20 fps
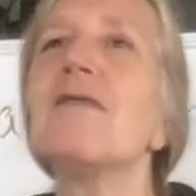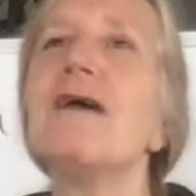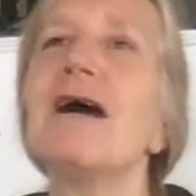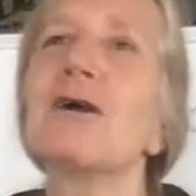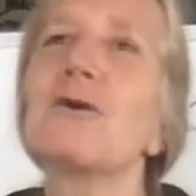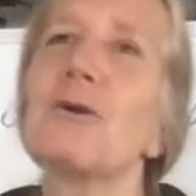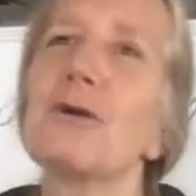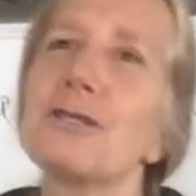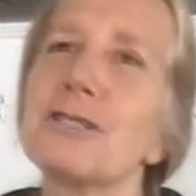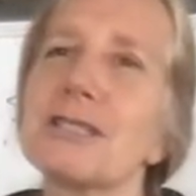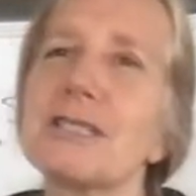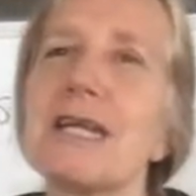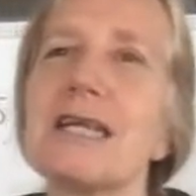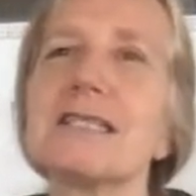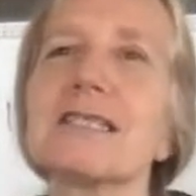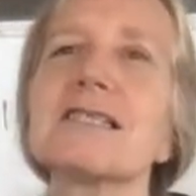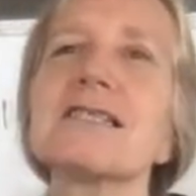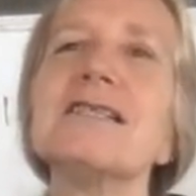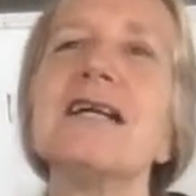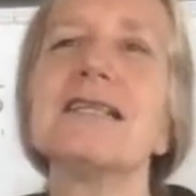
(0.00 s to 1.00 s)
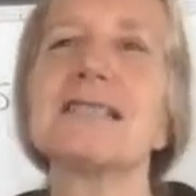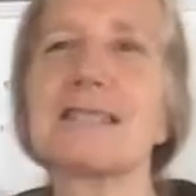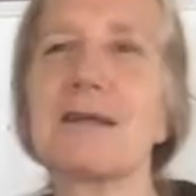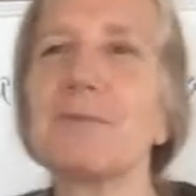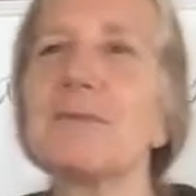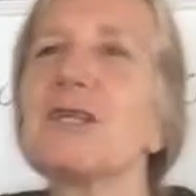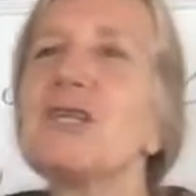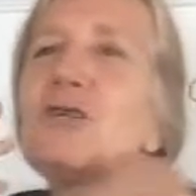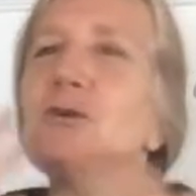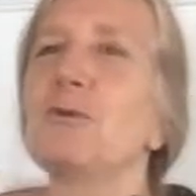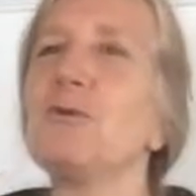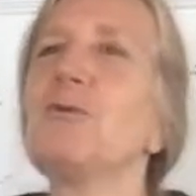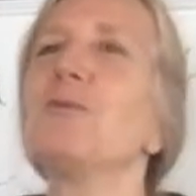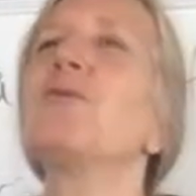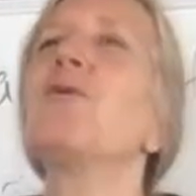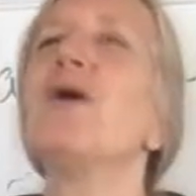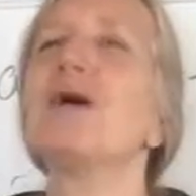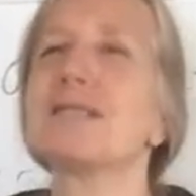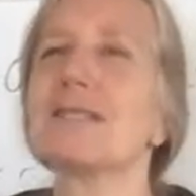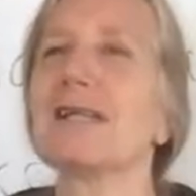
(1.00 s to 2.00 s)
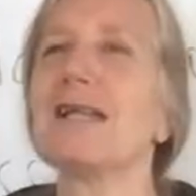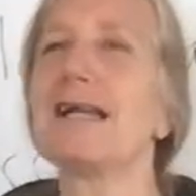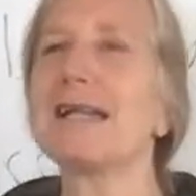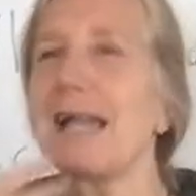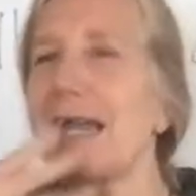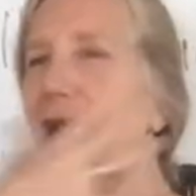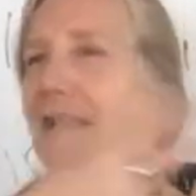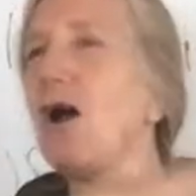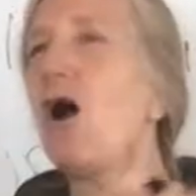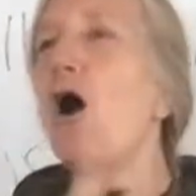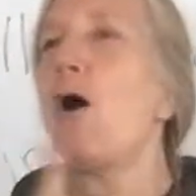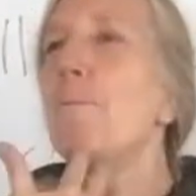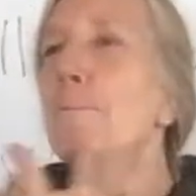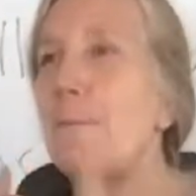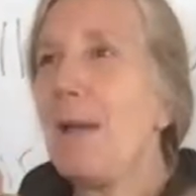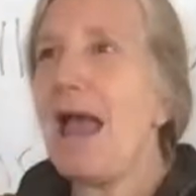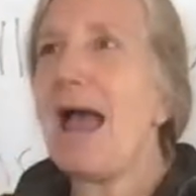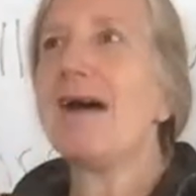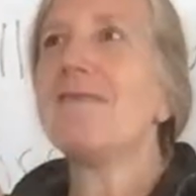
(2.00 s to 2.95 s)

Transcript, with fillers: that gorgeous taste is not something you'd want to like Everything.